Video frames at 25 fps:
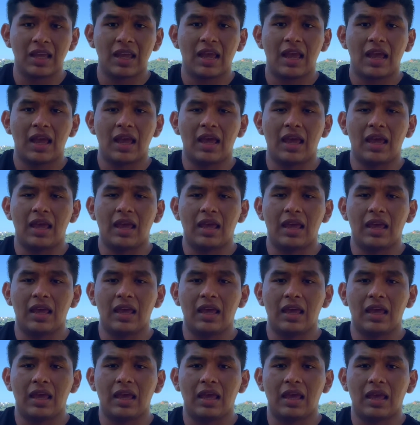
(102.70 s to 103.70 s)

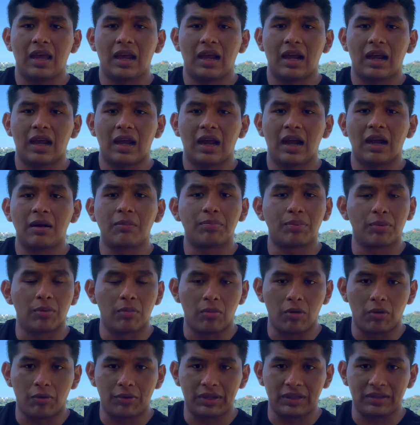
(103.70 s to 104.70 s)
are
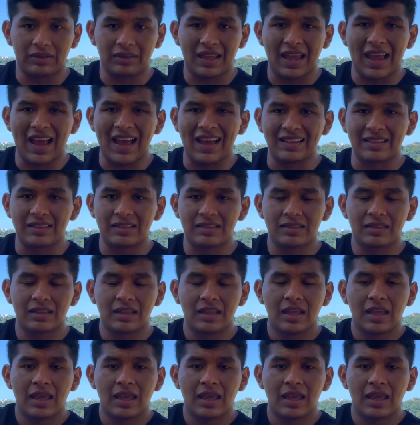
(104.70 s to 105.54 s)
promoting, the ads.